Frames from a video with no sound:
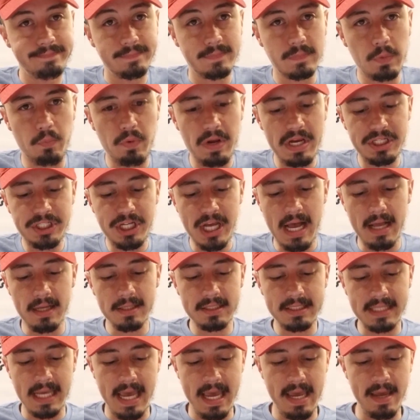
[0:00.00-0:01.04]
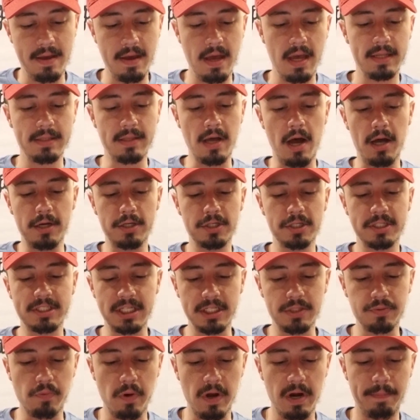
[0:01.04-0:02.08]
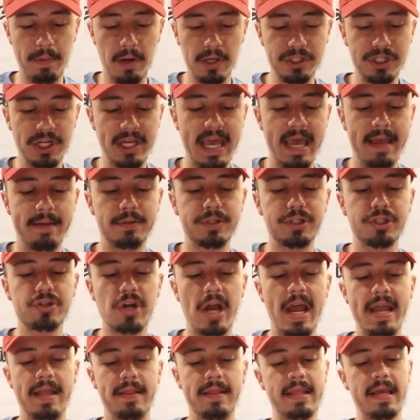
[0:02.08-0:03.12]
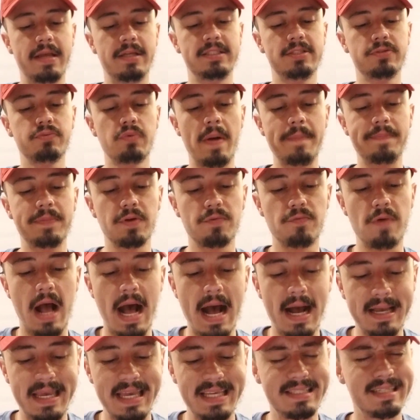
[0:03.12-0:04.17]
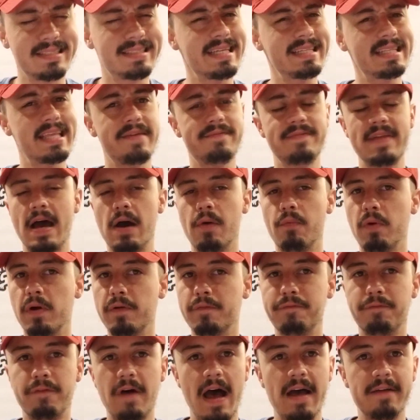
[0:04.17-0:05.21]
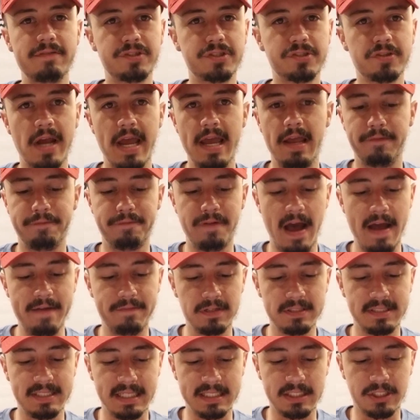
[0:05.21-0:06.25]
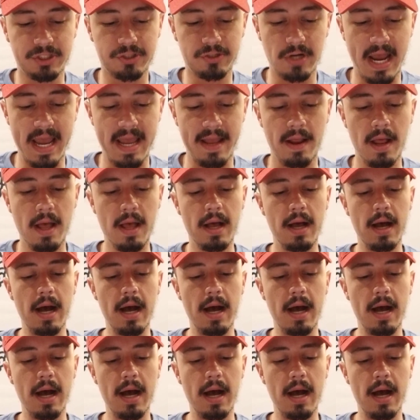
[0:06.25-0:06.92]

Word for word: We shall see. Dodgers just won a bunch of games straight. They swept the Rockies. I think they've now won five straight, five or six straight.